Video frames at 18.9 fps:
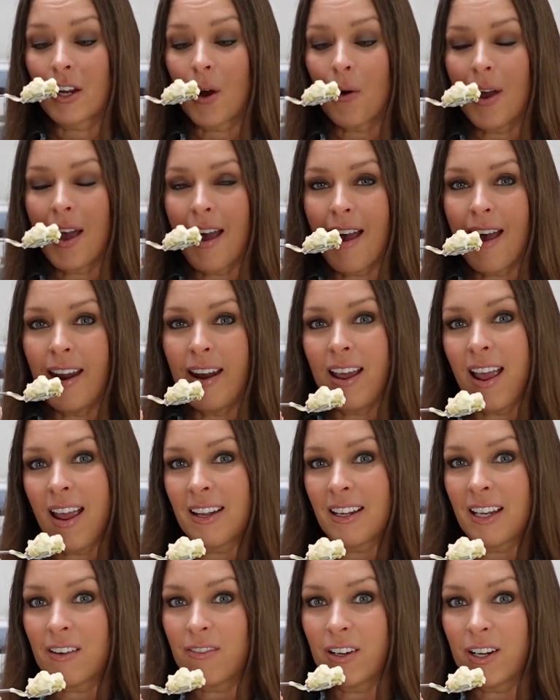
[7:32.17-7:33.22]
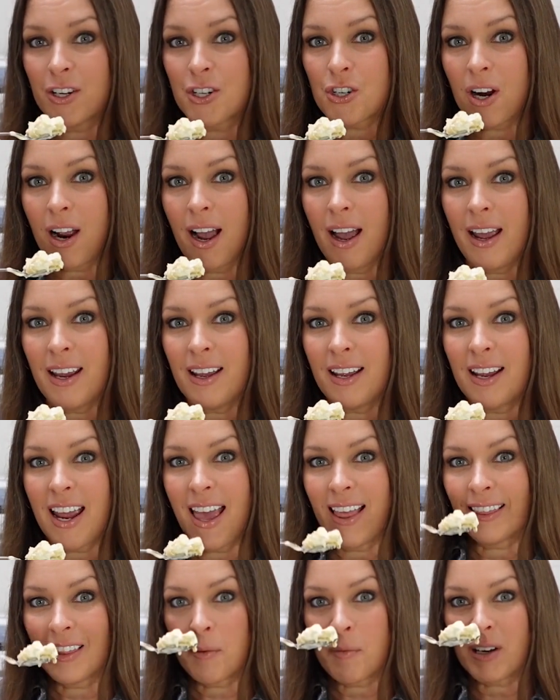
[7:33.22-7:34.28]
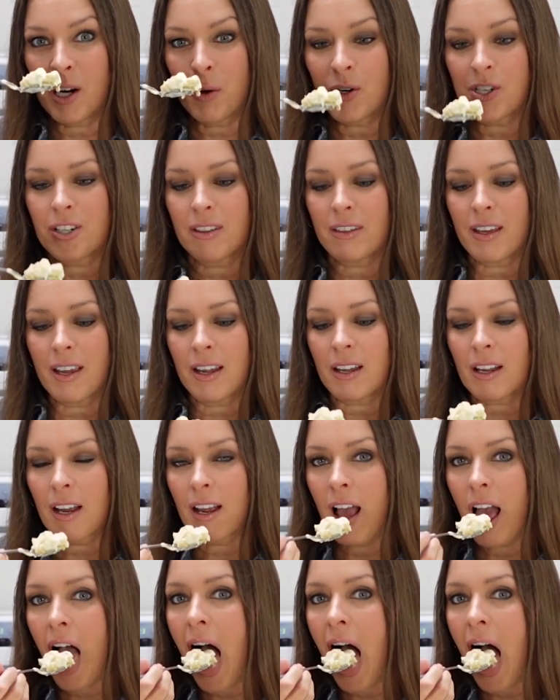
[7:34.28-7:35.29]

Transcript: Go ahead and give it a try and let me know what you think.